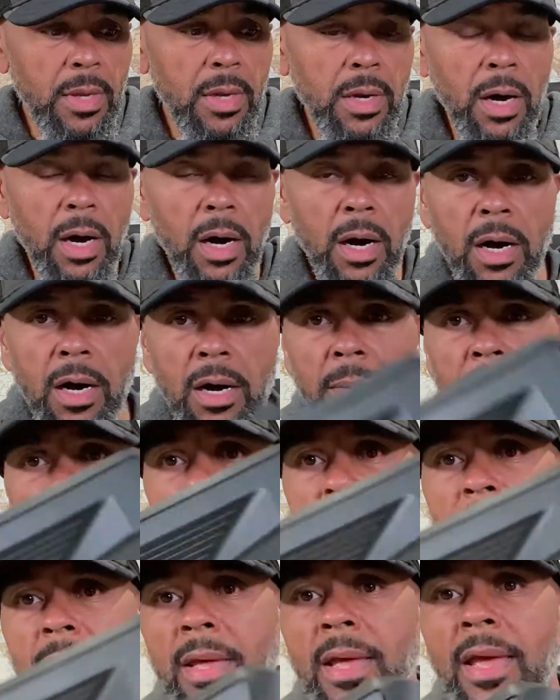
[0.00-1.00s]

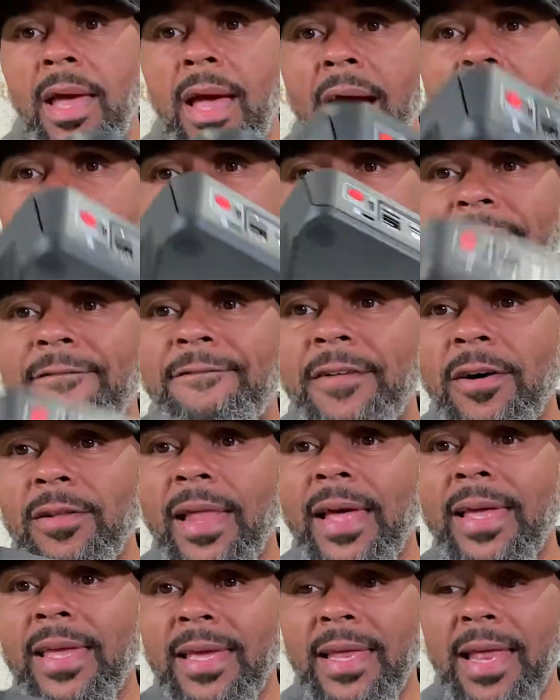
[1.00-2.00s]
I felt
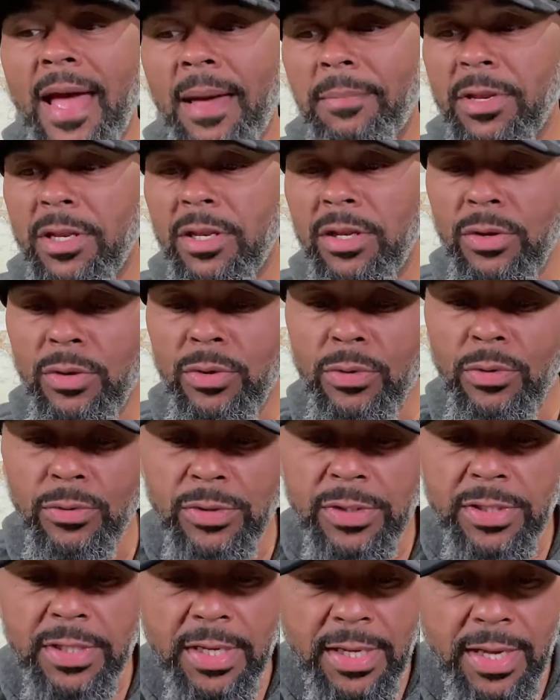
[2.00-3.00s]
like it had been
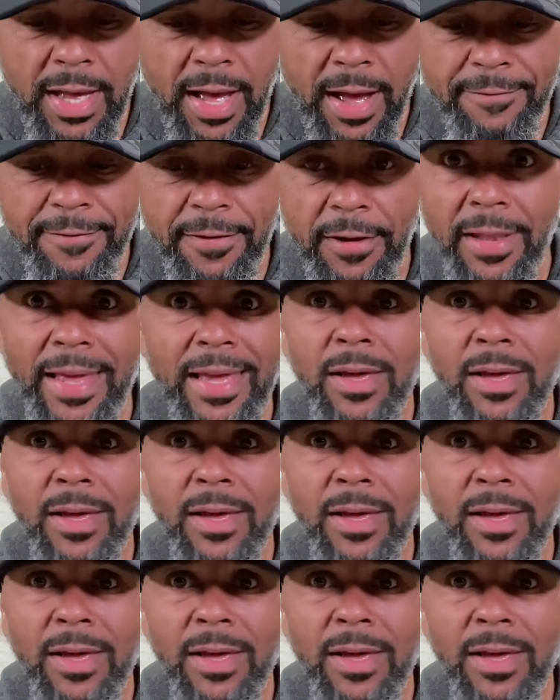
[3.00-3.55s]
used. I felt like it